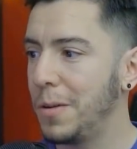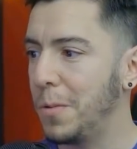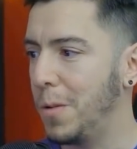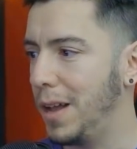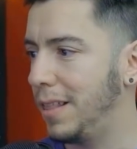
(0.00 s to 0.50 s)

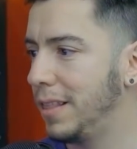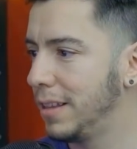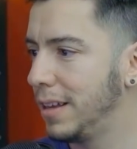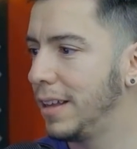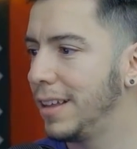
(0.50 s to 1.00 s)
well,
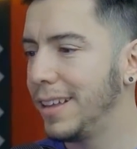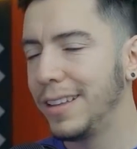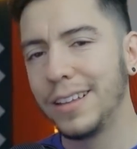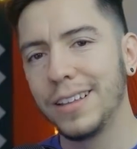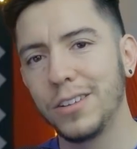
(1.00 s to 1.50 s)

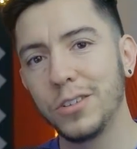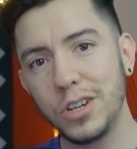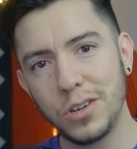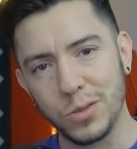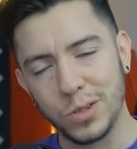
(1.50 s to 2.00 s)
good
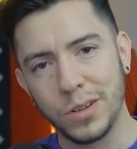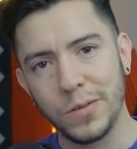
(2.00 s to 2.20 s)
news.